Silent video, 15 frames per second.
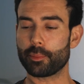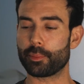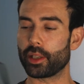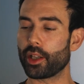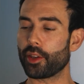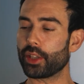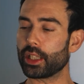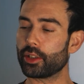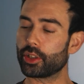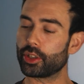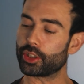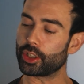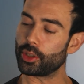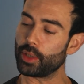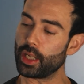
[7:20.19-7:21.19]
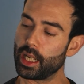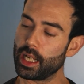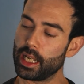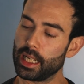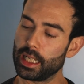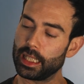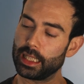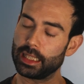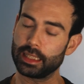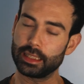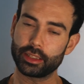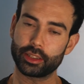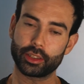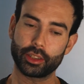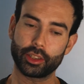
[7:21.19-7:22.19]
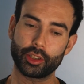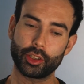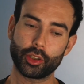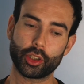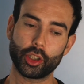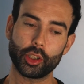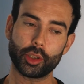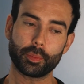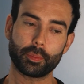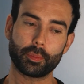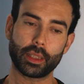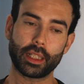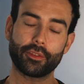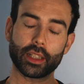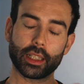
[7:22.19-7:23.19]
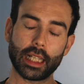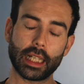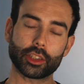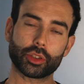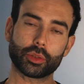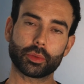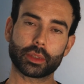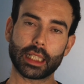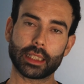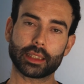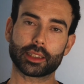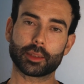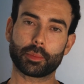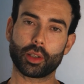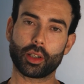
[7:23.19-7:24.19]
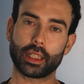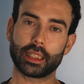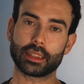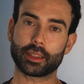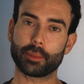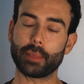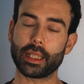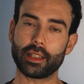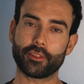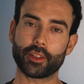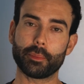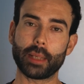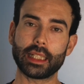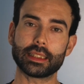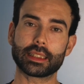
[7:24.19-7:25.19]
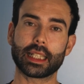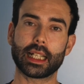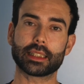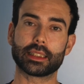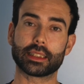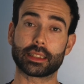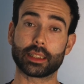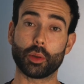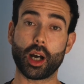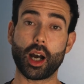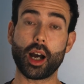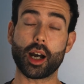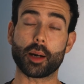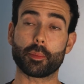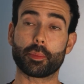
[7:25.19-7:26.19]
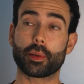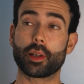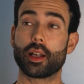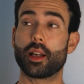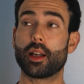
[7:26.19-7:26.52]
But another thing you could do is if the natural gas supply, if the mains gas is still up,